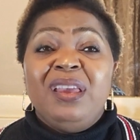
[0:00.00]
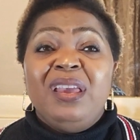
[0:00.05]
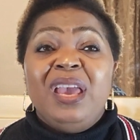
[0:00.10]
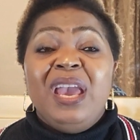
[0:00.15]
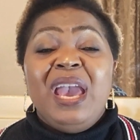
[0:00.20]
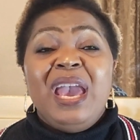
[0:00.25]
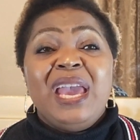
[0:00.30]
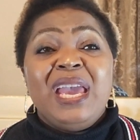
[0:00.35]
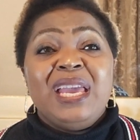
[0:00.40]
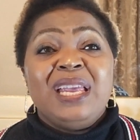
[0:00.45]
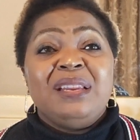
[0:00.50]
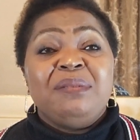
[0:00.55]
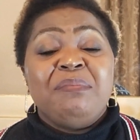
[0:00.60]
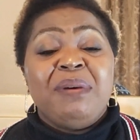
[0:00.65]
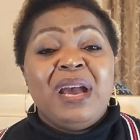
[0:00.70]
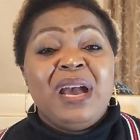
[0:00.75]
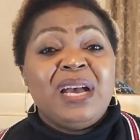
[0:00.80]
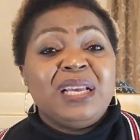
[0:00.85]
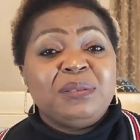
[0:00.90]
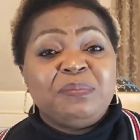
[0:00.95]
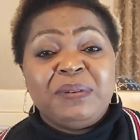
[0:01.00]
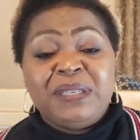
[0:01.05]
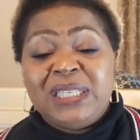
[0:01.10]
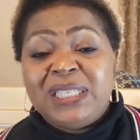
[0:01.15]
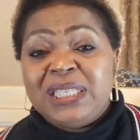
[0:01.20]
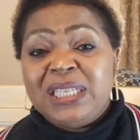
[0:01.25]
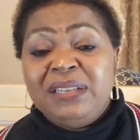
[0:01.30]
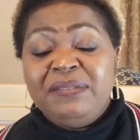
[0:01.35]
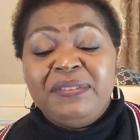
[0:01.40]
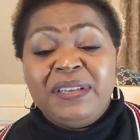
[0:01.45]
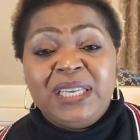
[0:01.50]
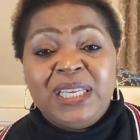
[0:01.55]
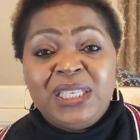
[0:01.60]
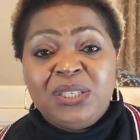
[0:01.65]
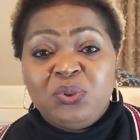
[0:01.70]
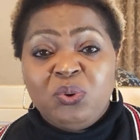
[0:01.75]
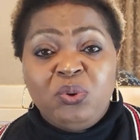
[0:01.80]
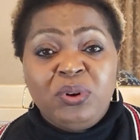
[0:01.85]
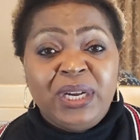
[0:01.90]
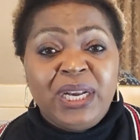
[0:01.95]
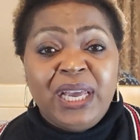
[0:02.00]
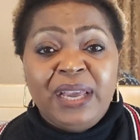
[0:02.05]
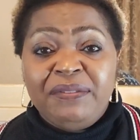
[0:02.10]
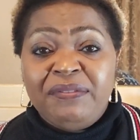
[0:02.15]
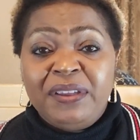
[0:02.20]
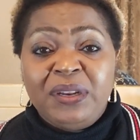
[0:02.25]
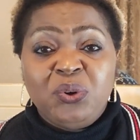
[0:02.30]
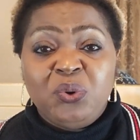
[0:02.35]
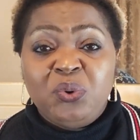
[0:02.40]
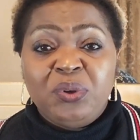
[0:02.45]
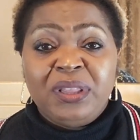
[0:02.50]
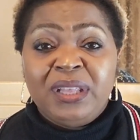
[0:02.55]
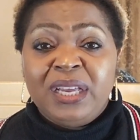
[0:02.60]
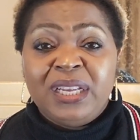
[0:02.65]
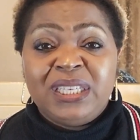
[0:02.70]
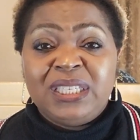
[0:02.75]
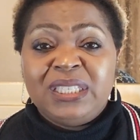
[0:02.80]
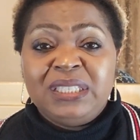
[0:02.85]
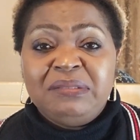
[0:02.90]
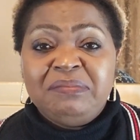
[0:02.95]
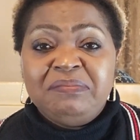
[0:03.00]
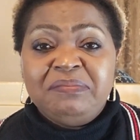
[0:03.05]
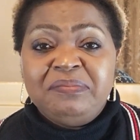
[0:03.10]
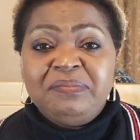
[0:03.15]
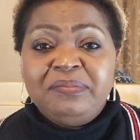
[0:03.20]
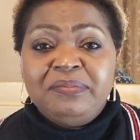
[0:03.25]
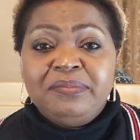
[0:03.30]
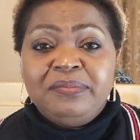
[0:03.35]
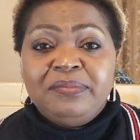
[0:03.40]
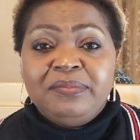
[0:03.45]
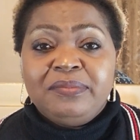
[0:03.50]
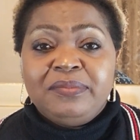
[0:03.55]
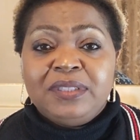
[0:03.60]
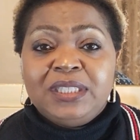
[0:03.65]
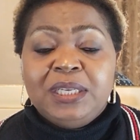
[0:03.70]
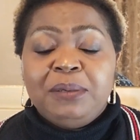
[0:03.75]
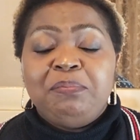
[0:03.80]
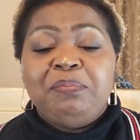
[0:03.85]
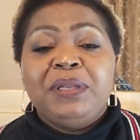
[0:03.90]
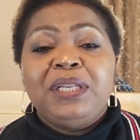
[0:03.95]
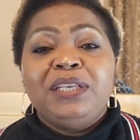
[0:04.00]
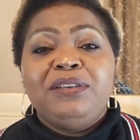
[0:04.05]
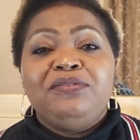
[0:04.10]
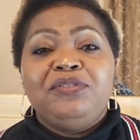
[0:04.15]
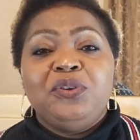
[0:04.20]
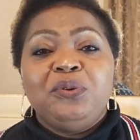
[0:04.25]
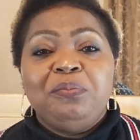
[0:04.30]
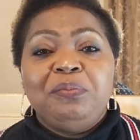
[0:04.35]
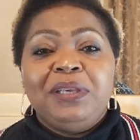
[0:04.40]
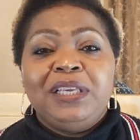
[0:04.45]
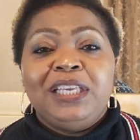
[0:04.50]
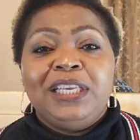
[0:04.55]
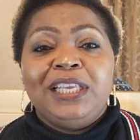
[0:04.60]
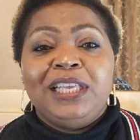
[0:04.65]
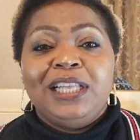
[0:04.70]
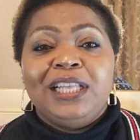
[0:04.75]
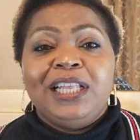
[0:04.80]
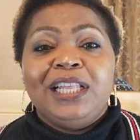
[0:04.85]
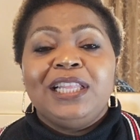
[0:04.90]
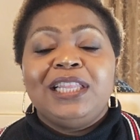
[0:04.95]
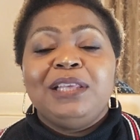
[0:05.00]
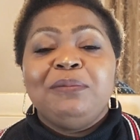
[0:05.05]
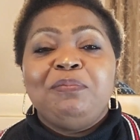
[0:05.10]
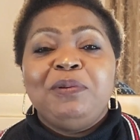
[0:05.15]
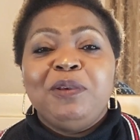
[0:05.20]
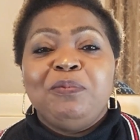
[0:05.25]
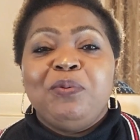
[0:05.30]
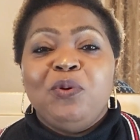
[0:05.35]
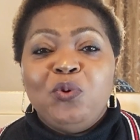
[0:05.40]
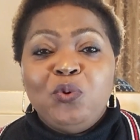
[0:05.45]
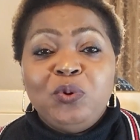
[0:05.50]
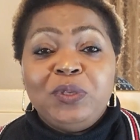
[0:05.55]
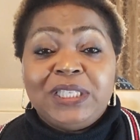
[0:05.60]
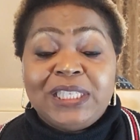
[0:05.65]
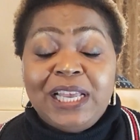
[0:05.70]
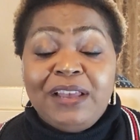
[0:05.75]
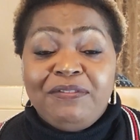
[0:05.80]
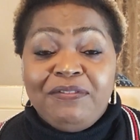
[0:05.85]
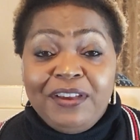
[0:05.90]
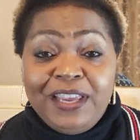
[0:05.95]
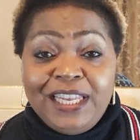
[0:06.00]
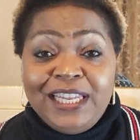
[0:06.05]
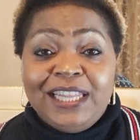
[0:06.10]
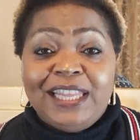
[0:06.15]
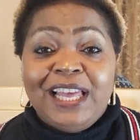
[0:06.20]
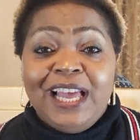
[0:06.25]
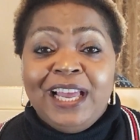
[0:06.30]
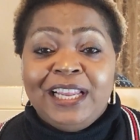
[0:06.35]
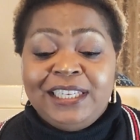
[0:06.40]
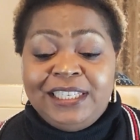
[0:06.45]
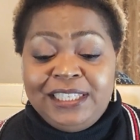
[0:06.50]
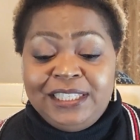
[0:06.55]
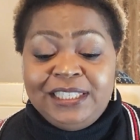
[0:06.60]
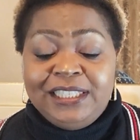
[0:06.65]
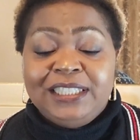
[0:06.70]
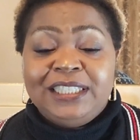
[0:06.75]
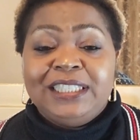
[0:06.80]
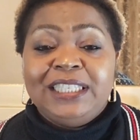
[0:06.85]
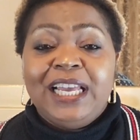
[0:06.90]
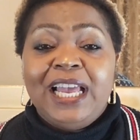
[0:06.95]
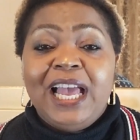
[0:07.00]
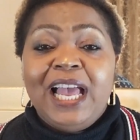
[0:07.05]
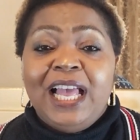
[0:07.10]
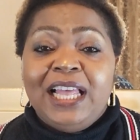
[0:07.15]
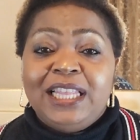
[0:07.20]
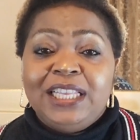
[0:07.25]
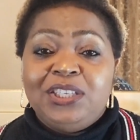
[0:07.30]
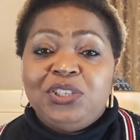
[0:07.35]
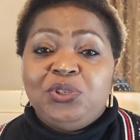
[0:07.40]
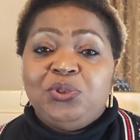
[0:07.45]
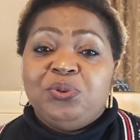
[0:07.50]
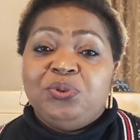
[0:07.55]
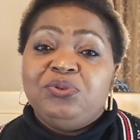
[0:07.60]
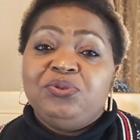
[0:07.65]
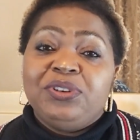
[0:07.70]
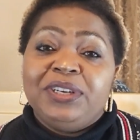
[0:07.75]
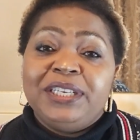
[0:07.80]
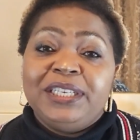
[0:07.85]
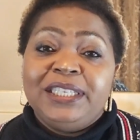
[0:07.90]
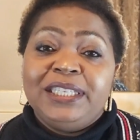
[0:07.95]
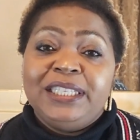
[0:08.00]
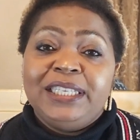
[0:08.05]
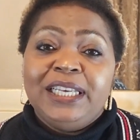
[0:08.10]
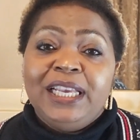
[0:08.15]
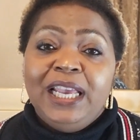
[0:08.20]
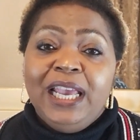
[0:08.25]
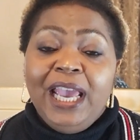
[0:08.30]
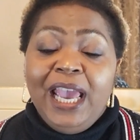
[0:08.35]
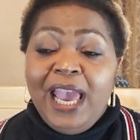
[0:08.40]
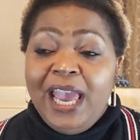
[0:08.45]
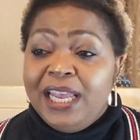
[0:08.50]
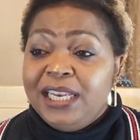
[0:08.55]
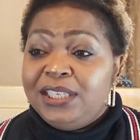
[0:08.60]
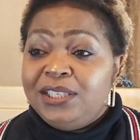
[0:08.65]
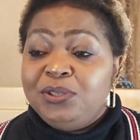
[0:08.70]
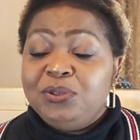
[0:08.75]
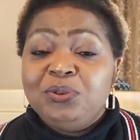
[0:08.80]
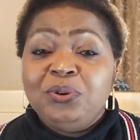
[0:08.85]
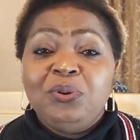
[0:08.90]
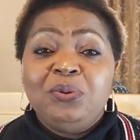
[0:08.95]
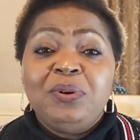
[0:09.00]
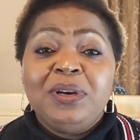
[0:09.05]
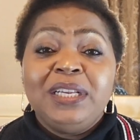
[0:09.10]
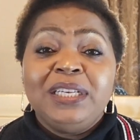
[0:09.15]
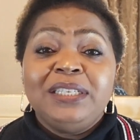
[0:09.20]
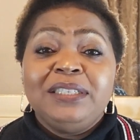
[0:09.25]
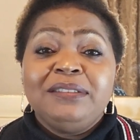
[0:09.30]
and my husband is living his own life and all that. Believe you me, the people who suffer in that are the children. And you know what?